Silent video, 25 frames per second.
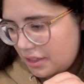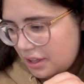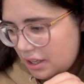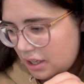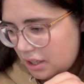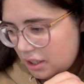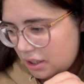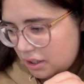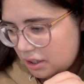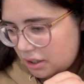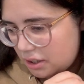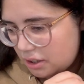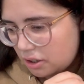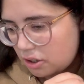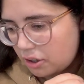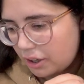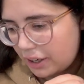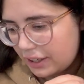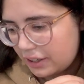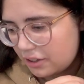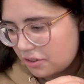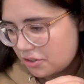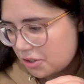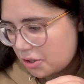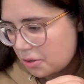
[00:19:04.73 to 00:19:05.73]
think,
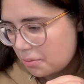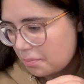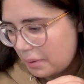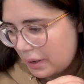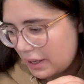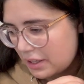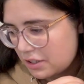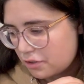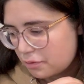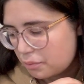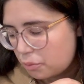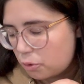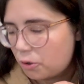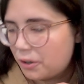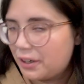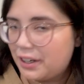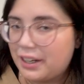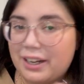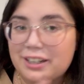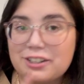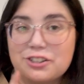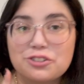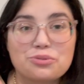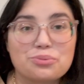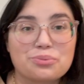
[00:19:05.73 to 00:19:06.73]
okay, here's The Bands of
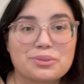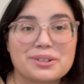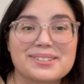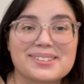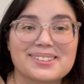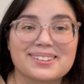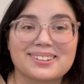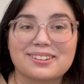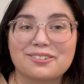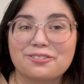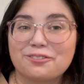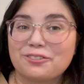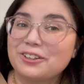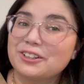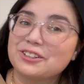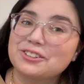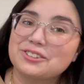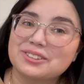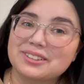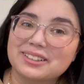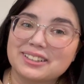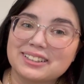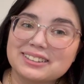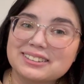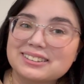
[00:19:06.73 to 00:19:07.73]
Mourning. I just recently
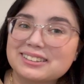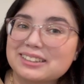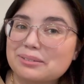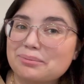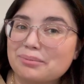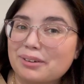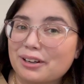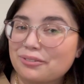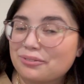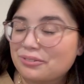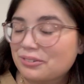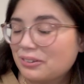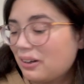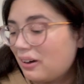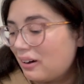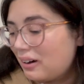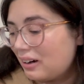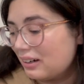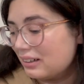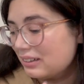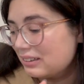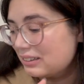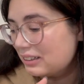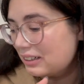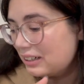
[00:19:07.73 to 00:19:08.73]
finished this in my
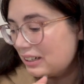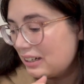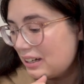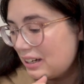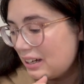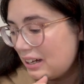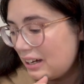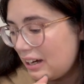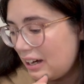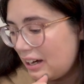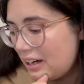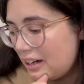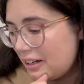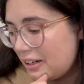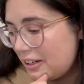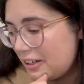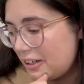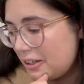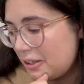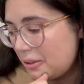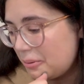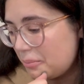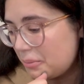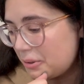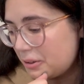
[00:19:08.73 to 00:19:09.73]
vlog.
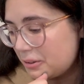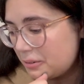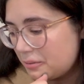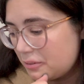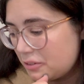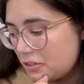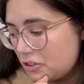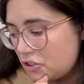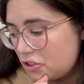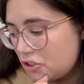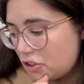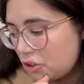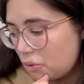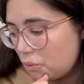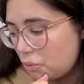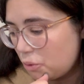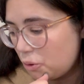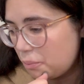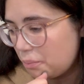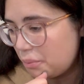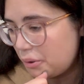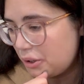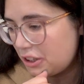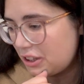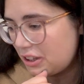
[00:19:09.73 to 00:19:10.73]
So we'll
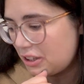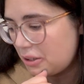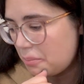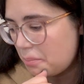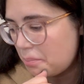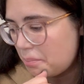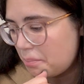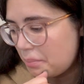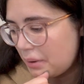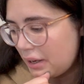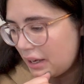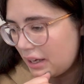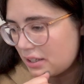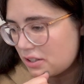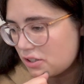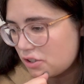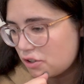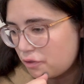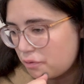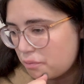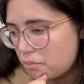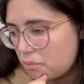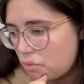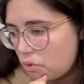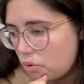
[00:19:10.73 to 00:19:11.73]
put The Bands
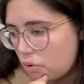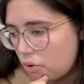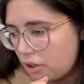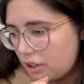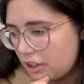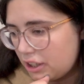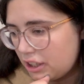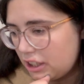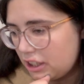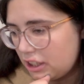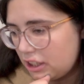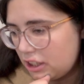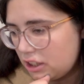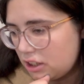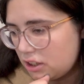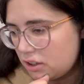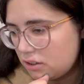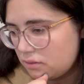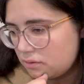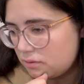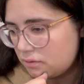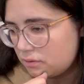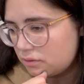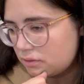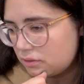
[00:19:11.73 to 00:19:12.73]
of Mourning
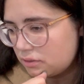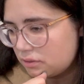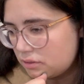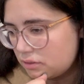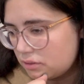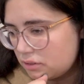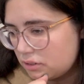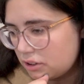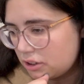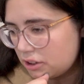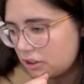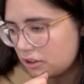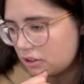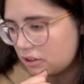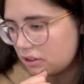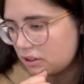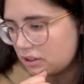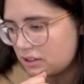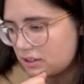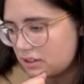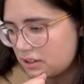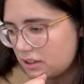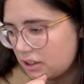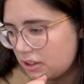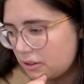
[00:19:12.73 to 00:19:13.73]
here.
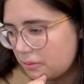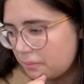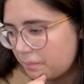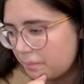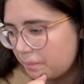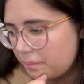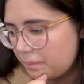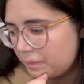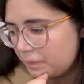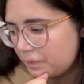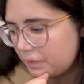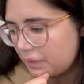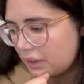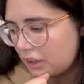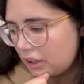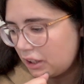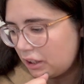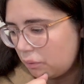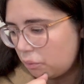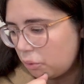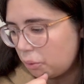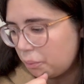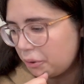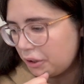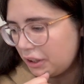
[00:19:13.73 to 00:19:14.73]
Let's see.
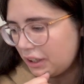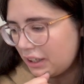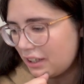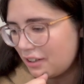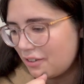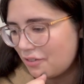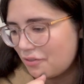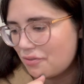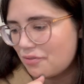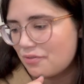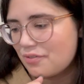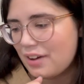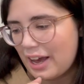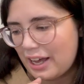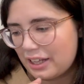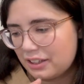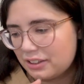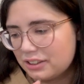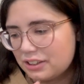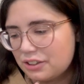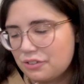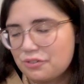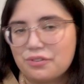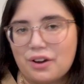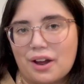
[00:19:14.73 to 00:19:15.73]
We'll put it in
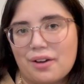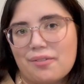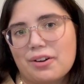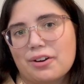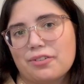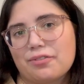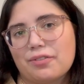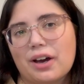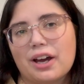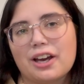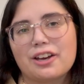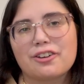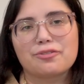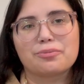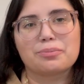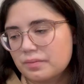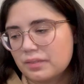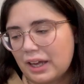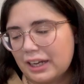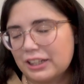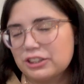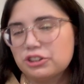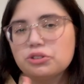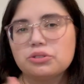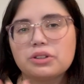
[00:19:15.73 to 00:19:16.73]
valid 5 out of 5.
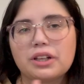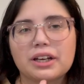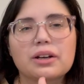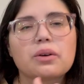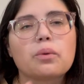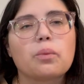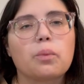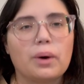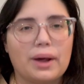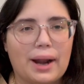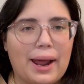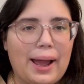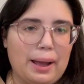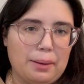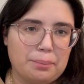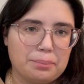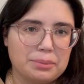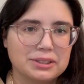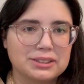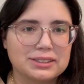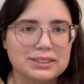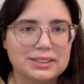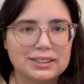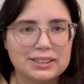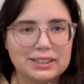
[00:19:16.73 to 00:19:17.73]
I do like what
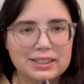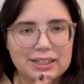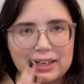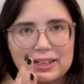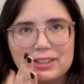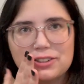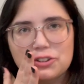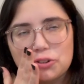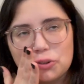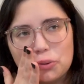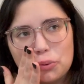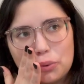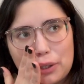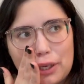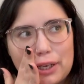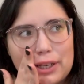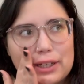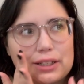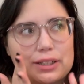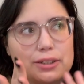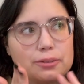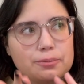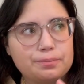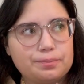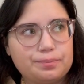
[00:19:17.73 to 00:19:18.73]
happened in it, and I do
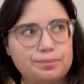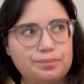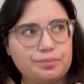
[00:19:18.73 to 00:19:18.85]
like